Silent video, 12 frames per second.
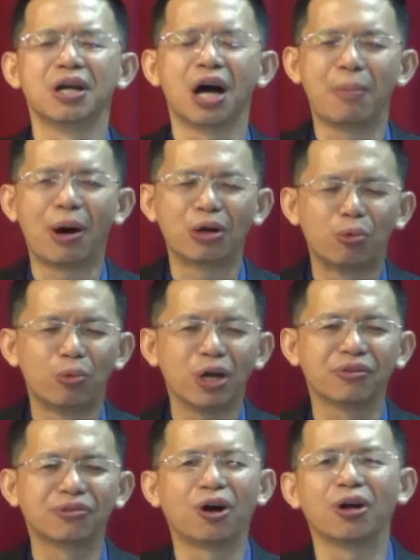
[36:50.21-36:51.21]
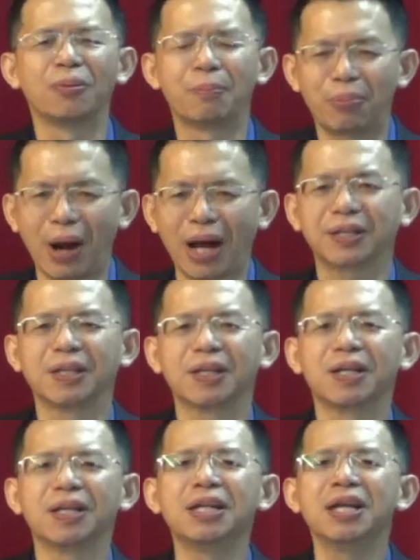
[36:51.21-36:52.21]
about the Word of God
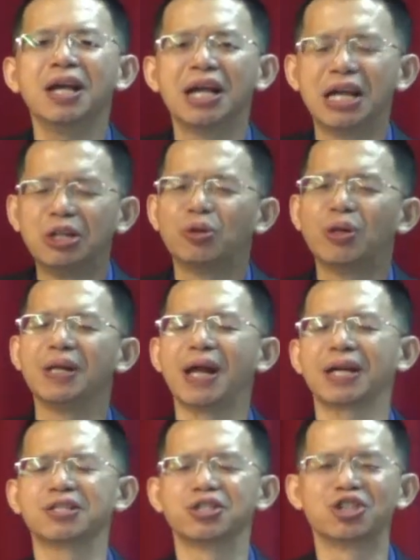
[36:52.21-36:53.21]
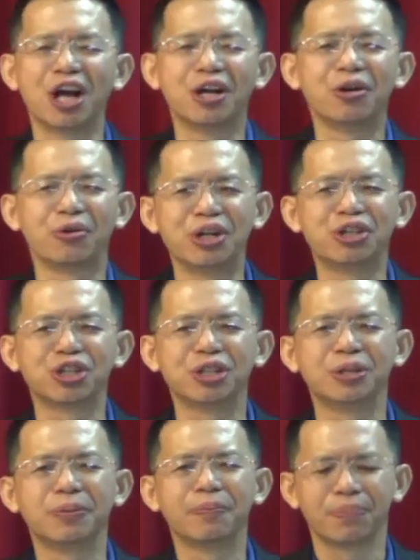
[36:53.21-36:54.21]
practically into the next generation.